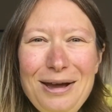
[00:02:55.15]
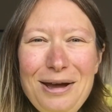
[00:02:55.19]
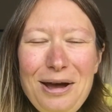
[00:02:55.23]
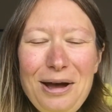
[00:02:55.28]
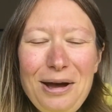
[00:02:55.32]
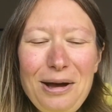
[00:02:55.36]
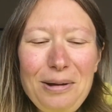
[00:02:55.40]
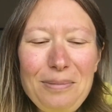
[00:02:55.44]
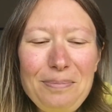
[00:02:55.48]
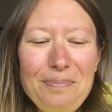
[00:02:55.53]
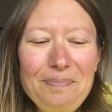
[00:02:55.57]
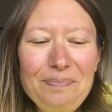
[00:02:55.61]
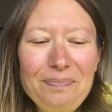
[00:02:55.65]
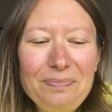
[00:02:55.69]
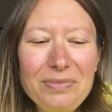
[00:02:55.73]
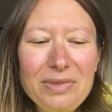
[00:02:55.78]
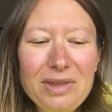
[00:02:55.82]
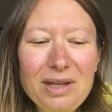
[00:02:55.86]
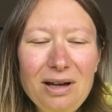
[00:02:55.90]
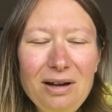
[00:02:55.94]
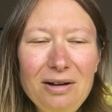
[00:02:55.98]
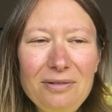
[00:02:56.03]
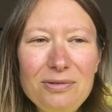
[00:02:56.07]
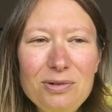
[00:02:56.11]

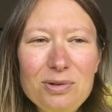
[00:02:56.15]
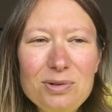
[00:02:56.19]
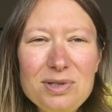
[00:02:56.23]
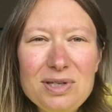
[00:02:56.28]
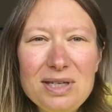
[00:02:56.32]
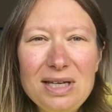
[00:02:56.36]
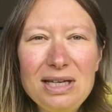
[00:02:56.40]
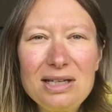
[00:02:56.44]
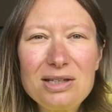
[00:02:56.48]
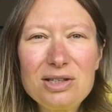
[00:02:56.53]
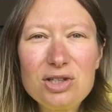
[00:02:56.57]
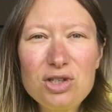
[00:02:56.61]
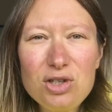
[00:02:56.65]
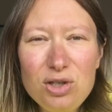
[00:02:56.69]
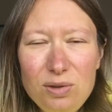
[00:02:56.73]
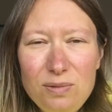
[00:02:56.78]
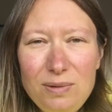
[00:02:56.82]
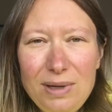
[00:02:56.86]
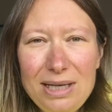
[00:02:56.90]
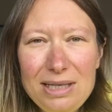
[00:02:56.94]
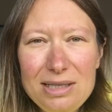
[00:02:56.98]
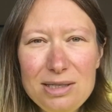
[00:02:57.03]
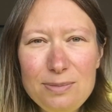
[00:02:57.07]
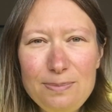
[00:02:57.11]
I've also had
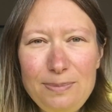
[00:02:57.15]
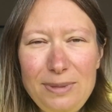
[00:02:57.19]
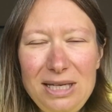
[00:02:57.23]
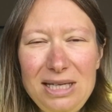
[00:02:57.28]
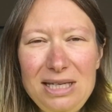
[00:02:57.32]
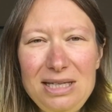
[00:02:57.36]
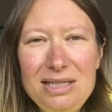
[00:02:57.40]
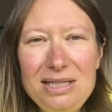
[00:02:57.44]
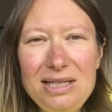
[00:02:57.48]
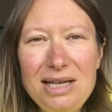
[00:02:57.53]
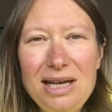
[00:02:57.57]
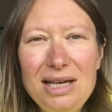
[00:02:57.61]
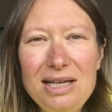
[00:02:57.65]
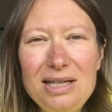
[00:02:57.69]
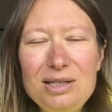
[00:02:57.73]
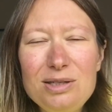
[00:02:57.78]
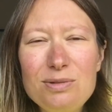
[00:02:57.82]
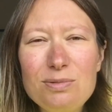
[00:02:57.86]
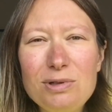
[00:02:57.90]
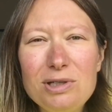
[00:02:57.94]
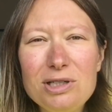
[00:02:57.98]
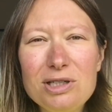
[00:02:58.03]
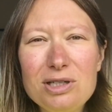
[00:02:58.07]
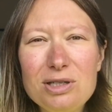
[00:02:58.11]
2 SP days,
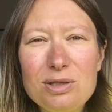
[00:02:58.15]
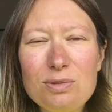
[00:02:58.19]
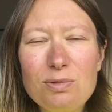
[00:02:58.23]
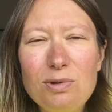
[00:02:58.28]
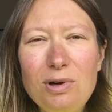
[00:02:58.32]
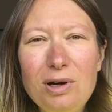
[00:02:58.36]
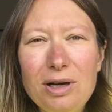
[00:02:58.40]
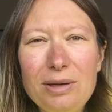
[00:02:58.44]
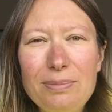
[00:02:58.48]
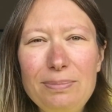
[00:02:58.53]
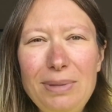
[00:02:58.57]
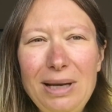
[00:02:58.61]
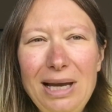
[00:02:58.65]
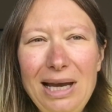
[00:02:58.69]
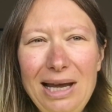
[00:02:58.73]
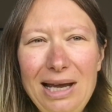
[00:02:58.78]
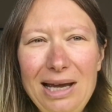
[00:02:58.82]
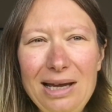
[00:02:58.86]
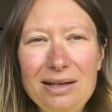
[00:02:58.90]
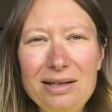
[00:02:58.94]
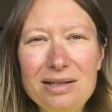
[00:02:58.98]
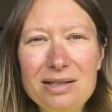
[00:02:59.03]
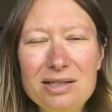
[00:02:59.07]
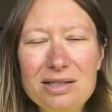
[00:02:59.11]
which is what I
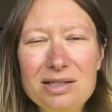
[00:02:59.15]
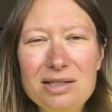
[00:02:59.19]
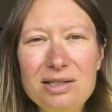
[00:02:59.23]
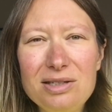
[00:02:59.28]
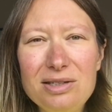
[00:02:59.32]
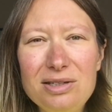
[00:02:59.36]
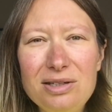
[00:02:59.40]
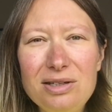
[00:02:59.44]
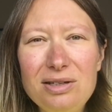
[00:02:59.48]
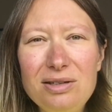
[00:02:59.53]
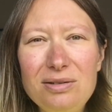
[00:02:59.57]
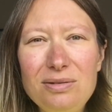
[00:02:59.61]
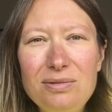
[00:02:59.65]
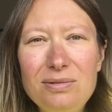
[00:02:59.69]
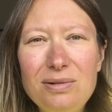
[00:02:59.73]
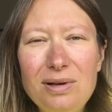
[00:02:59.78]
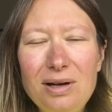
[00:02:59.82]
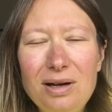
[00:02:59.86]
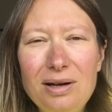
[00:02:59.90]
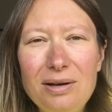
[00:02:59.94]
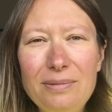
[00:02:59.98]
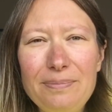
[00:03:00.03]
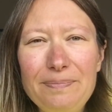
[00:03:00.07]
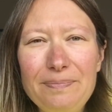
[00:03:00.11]
planned to do.
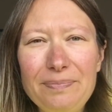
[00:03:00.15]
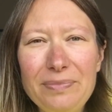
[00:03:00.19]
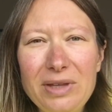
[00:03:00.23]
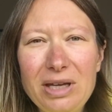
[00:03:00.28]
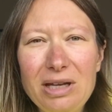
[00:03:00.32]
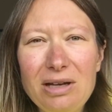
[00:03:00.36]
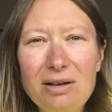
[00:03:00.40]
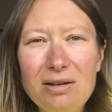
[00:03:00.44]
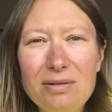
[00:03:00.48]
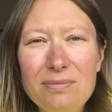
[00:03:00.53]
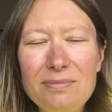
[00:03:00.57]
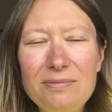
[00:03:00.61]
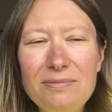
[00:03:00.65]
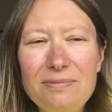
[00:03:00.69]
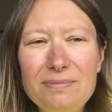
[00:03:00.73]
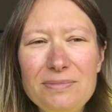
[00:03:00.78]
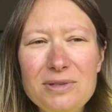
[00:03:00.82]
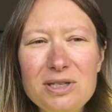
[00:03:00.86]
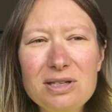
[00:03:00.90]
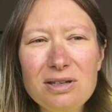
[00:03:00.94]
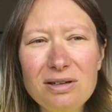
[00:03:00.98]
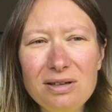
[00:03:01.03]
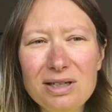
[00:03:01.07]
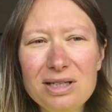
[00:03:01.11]
And I'm
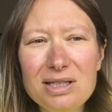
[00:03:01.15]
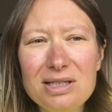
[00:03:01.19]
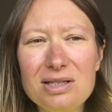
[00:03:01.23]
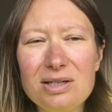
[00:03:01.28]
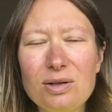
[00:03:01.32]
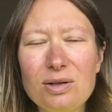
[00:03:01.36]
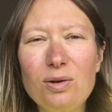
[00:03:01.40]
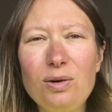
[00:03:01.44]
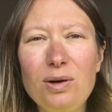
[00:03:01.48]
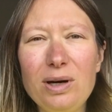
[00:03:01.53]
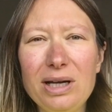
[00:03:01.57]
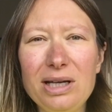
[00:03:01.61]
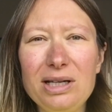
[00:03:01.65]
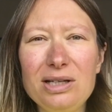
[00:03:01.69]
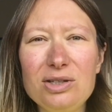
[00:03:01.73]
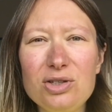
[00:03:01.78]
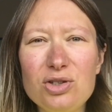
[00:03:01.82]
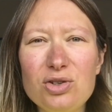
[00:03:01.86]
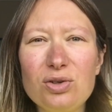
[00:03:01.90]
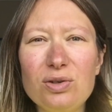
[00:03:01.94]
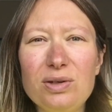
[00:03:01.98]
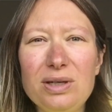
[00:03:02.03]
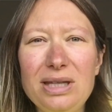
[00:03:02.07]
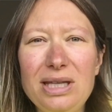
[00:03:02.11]
starting quite
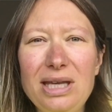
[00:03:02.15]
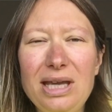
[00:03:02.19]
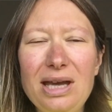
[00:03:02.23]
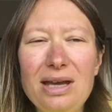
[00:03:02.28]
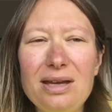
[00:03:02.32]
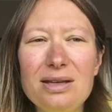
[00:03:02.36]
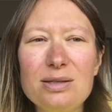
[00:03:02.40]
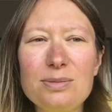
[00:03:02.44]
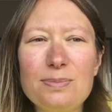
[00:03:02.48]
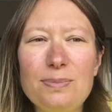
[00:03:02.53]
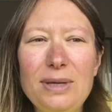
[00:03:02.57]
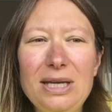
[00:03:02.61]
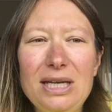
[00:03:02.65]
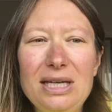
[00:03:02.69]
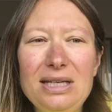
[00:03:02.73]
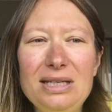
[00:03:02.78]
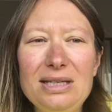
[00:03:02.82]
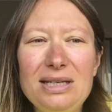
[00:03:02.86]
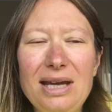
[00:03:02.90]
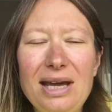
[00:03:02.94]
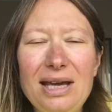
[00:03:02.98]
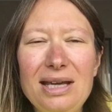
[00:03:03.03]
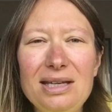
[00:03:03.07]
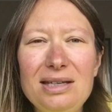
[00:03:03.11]
enjoy the SP
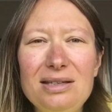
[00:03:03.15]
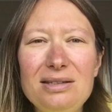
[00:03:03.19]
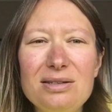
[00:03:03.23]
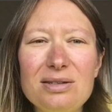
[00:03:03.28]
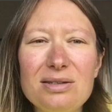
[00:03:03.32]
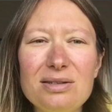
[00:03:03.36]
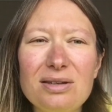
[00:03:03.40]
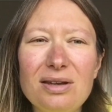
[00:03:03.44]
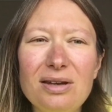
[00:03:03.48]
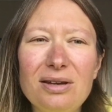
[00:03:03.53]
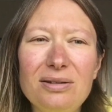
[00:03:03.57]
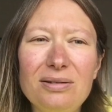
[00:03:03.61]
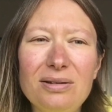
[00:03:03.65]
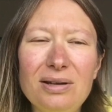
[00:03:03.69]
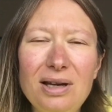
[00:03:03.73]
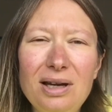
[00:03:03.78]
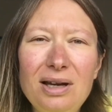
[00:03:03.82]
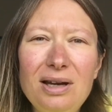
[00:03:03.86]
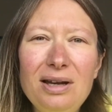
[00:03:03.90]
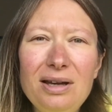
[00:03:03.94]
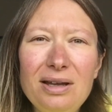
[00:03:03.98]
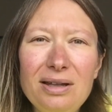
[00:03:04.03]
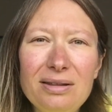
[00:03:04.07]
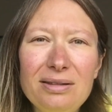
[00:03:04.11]
days. So
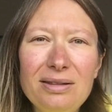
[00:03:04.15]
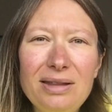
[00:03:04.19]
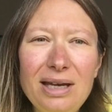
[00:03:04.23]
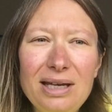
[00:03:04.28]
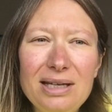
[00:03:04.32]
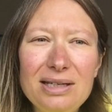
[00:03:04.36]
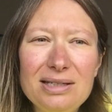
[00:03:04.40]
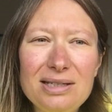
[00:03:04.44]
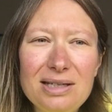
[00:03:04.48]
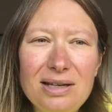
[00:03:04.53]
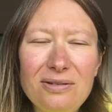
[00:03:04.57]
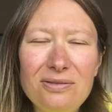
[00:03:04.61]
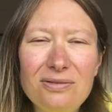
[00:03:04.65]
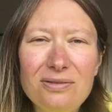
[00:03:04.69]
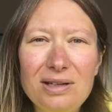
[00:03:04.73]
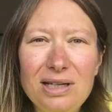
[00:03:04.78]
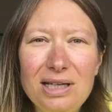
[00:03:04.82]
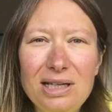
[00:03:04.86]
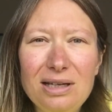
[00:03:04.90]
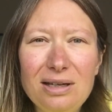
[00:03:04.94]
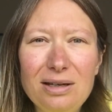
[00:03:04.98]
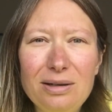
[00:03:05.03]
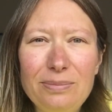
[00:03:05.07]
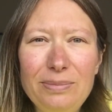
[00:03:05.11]
they're definitely
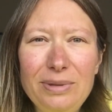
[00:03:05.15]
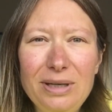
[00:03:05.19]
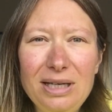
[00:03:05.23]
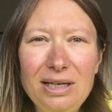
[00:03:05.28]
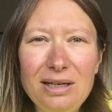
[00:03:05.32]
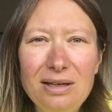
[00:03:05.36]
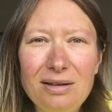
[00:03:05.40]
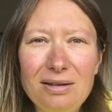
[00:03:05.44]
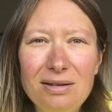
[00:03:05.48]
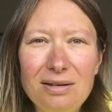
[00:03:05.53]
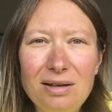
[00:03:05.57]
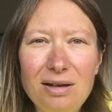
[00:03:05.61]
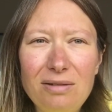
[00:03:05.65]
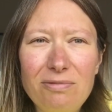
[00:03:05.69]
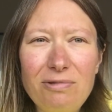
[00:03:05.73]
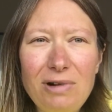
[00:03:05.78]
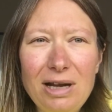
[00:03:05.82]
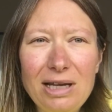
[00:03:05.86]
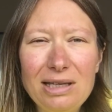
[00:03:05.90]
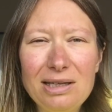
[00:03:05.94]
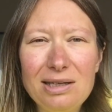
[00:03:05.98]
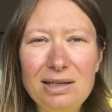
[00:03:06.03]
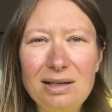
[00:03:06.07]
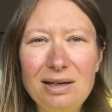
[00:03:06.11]
going to be a
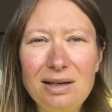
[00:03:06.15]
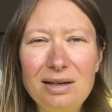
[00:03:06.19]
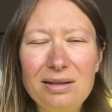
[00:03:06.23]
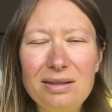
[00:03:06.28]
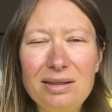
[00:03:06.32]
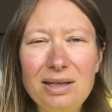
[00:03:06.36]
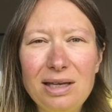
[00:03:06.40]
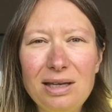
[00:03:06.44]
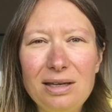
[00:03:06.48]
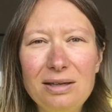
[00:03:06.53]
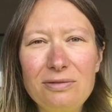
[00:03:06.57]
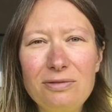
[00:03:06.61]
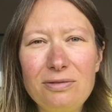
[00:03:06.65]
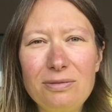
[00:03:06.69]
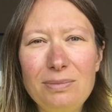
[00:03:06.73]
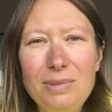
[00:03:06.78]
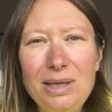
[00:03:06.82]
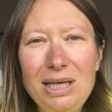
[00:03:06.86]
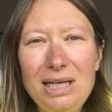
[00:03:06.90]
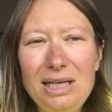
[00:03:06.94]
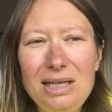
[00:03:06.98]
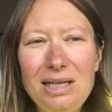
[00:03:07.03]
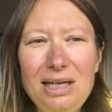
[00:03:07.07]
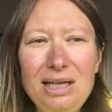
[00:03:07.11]
regular thing for me.
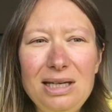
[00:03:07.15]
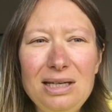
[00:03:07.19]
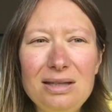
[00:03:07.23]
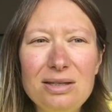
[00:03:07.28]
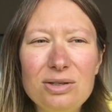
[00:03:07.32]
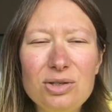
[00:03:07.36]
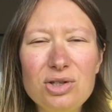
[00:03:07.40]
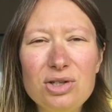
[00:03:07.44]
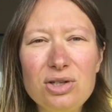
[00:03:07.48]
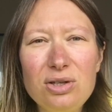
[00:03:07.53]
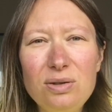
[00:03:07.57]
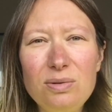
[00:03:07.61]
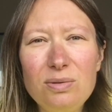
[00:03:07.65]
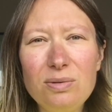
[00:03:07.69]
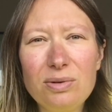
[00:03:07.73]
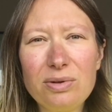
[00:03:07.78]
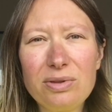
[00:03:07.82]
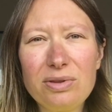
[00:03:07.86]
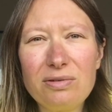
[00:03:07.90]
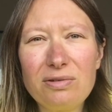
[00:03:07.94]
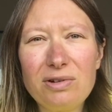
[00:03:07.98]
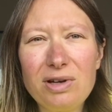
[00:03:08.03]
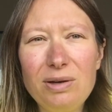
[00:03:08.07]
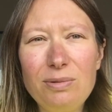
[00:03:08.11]
Either 2 or
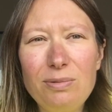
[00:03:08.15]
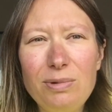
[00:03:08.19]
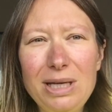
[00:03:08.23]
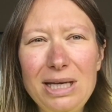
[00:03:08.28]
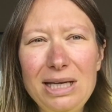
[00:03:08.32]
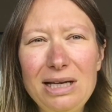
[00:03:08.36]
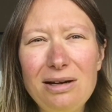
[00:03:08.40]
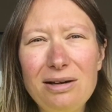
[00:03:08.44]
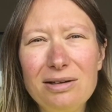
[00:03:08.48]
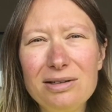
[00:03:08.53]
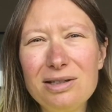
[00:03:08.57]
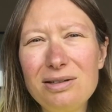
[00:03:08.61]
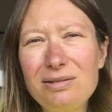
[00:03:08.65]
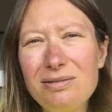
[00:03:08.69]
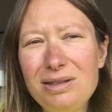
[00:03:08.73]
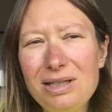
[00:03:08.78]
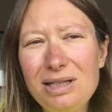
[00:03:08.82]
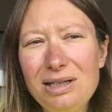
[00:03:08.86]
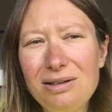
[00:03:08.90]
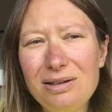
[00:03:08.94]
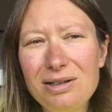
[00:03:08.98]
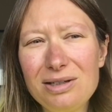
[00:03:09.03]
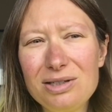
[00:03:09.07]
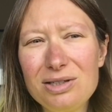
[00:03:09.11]
3 a week. I don't
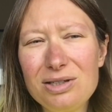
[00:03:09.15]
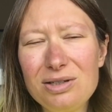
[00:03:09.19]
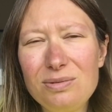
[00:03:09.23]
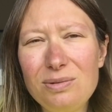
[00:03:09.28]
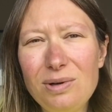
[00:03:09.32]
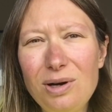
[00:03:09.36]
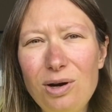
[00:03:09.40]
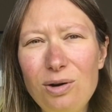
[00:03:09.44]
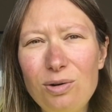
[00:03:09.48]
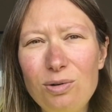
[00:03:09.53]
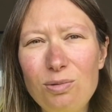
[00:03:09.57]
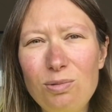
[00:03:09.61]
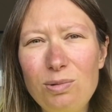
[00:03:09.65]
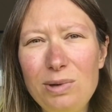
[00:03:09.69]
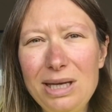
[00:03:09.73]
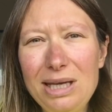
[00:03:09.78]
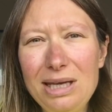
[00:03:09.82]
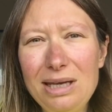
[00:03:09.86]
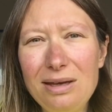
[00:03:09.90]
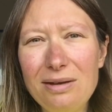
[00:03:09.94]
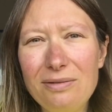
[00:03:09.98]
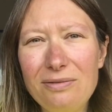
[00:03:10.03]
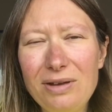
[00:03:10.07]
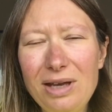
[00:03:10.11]
think I could do a whole
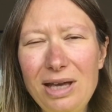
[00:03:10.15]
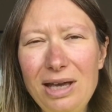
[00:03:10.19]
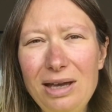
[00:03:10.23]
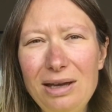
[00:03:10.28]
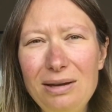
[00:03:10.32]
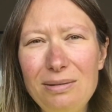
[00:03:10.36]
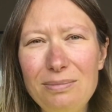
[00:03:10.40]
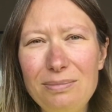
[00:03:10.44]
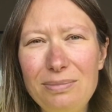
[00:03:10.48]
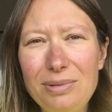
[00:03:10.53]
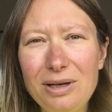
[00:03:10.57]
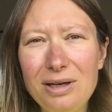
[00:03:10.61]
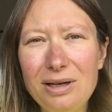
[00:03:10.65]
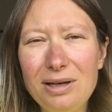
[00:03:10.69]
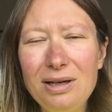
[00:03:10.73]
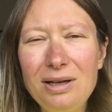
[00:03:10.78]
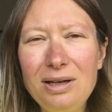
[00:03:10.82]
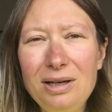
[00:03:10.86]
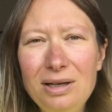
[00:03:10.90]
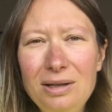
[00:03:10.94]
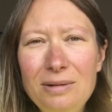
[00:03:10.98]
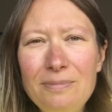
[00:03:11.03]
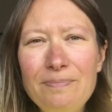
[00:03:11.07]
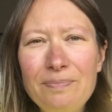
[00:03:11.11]
week of it. But
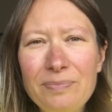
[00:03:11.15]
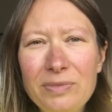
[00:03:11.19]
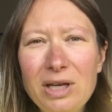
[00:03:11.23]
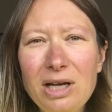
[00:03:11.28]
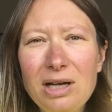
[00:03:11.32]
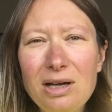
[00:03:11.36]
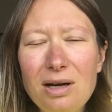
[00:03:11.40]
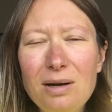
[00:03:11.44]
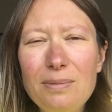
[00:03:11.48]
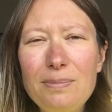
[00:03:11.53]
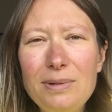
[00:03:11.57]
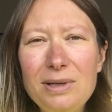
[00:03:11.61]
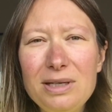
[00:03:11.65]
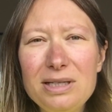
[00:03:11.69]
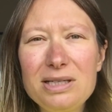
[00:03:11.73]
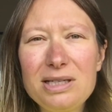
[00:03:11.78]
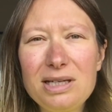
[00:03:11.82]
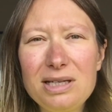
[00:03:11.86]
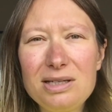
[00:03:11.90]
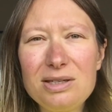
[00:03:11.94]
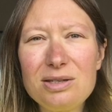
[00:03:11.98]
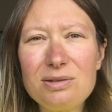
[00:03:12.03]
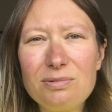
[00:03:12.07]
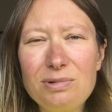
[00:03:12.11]
a couple of
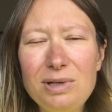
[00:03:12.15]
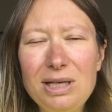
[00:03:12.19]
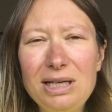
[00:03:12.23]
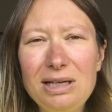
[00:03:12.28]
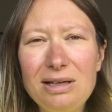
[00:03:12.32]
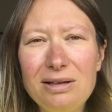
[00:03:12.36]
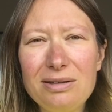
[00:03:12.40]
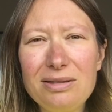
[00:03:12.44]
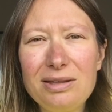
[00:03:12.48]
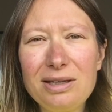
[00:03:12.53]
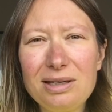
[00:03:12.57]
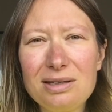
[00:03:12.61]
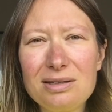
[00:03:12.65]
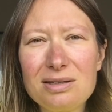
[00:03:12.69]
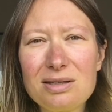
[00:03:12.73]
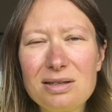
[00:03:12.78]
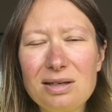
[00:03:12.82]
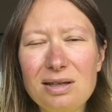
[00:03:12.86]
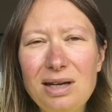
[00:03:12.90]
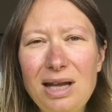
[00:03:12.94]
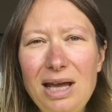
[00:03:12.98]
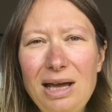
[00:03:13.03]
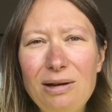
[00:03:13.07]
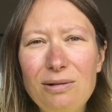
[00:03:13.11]
days a week I think is
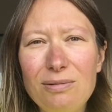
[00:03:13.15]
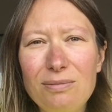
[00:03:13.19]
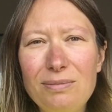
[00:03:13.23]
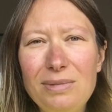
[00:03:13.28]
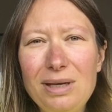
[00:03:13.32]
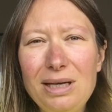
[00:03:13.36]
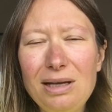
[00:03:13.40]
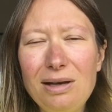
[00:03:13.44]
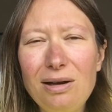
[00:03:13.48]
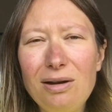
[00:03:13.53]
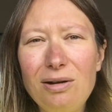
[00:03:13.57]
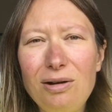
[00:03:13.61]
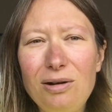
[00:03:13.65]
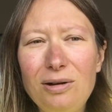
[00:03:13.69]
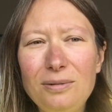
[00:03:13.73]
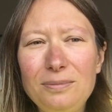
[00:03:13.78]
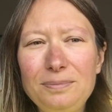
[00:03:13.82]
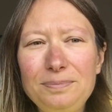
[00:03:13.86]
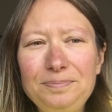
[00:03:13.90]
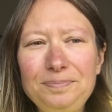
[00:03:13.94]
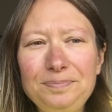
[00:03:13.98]
going to help me a lot.